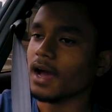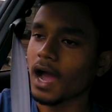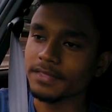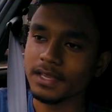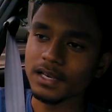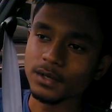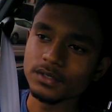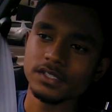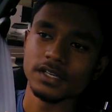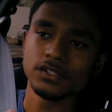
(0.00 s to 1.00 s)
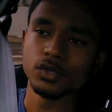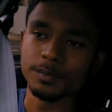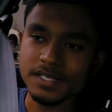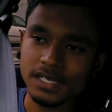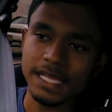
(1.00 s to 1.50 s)
I think it looks
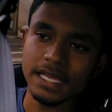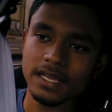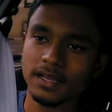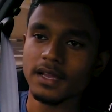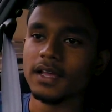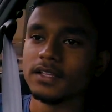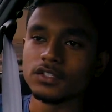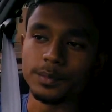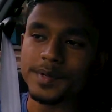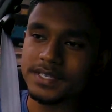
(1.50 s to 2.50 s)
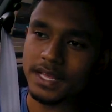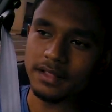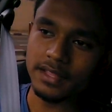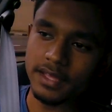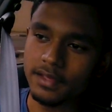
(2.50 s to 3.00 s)
super sleek, super
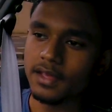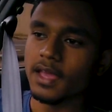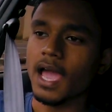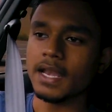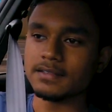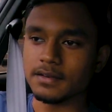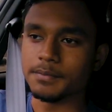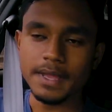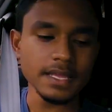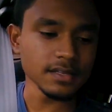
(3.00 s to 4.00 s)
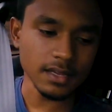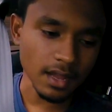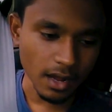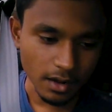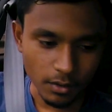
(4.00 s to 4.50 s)
stealthy, and it's an amazing
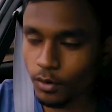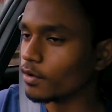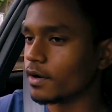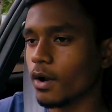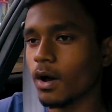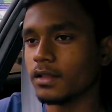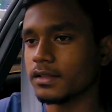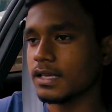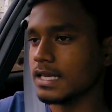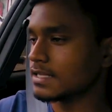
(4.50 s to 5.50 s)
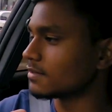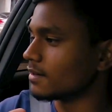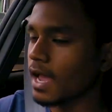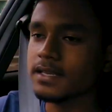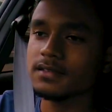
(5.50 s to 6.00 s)
car. Overall, it's
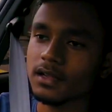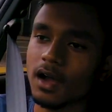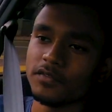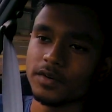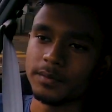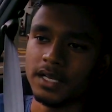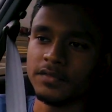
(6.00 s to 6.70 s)
nice and comfortable.